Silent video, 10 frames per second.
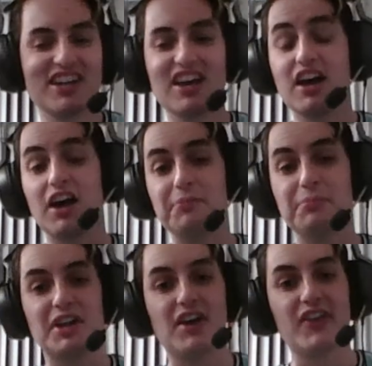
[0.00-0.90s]
But
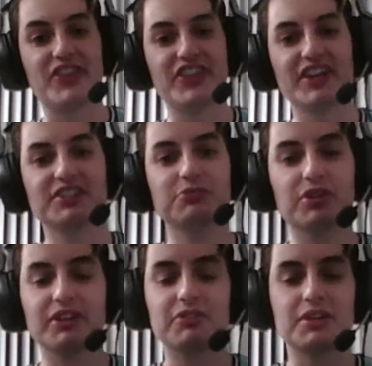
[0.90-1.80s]
on this one that
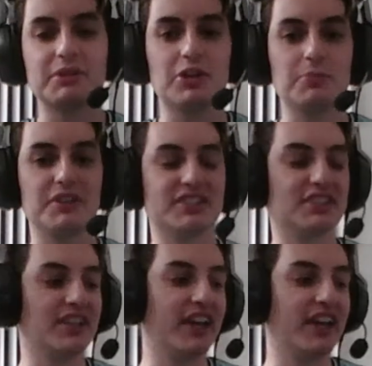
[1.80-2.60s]
we're going to be opening today,